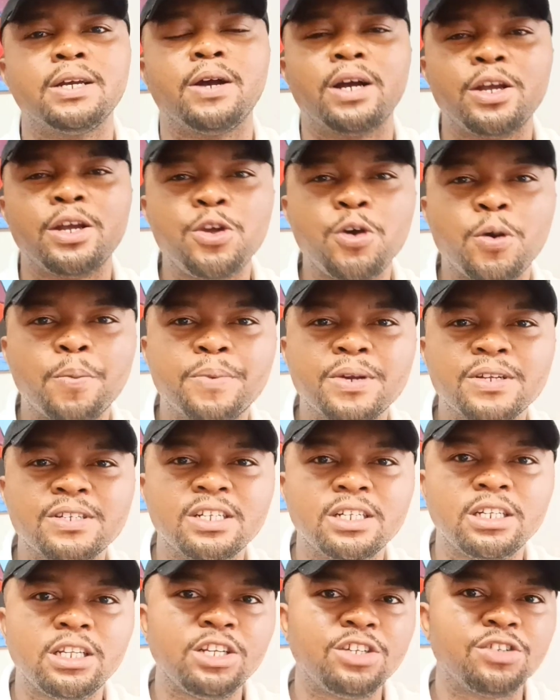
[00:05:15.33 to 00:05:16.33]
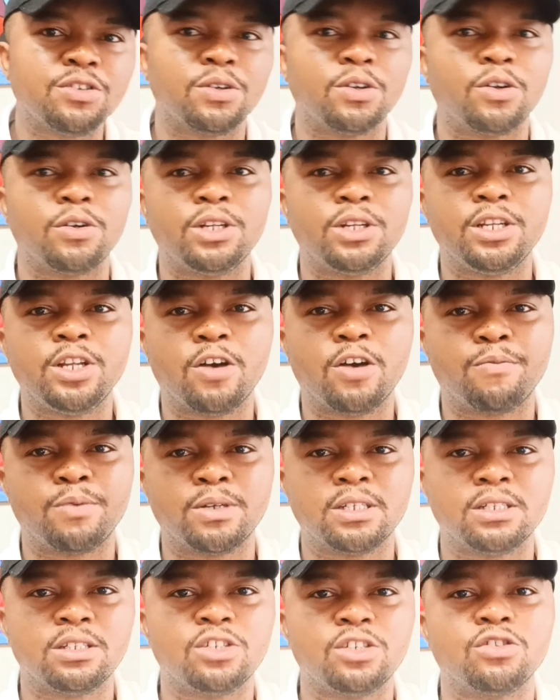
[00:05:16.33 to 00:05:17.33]
your presentation on the day of
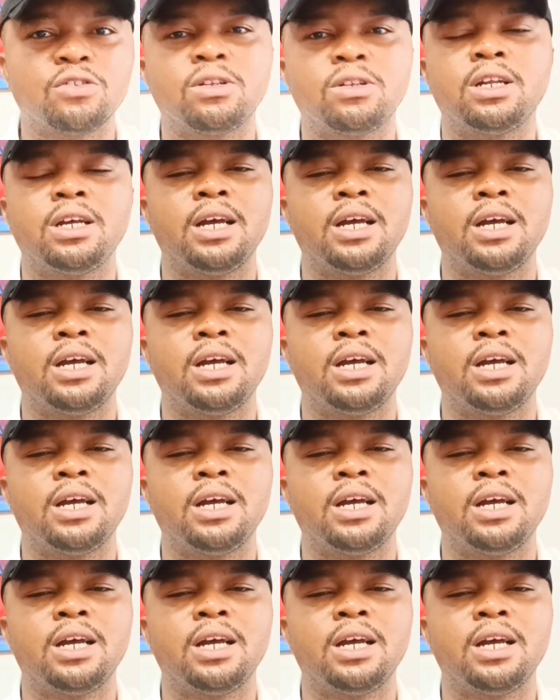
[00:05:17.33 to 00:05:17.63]
presentation